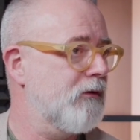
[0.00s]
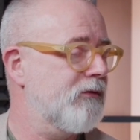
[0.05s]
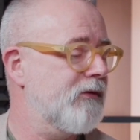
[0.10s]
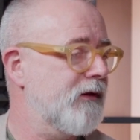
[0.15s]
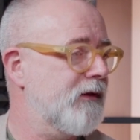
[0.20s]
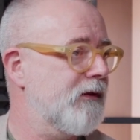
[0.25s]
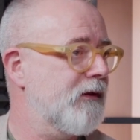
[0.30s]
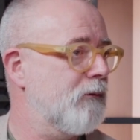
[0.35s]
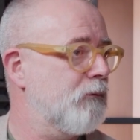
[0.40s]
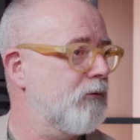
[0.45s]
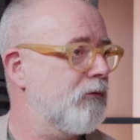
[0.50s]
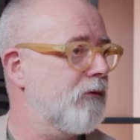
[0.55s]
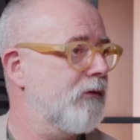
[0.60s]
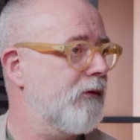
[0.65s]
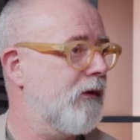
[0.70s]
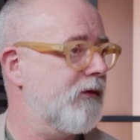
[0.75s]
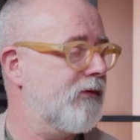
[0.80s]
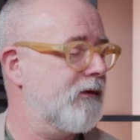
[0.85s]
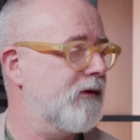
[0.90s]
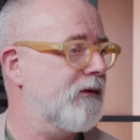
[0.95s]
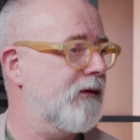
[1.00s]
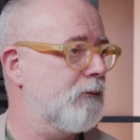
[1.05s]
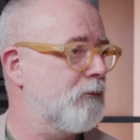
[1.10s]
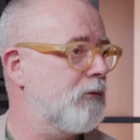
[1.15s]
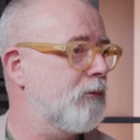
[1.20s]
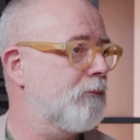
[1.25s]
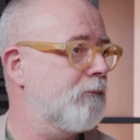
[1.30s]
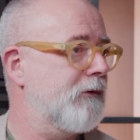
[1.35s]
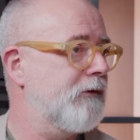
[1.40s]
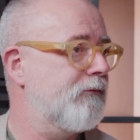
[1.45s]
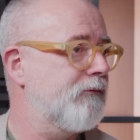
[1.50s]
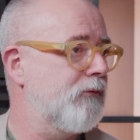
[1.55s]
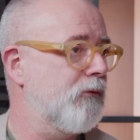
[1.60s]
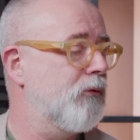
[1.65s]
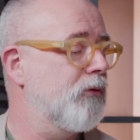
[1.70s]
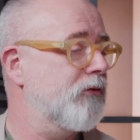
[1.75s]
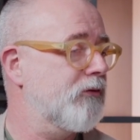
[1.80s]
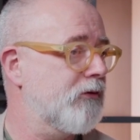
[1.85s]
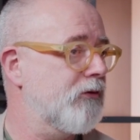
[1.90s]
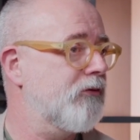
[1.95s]
I think they will be
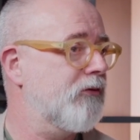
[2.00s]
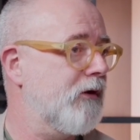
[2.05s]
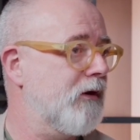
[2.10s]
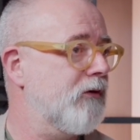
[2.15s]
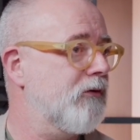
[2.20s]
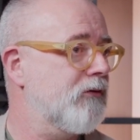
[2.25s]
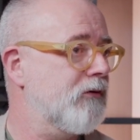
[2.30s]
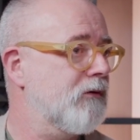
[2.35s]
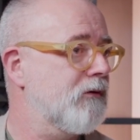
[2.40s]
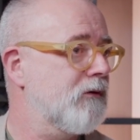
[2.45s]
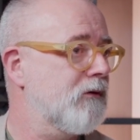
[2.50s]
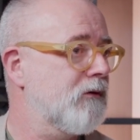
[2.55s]
forced to change.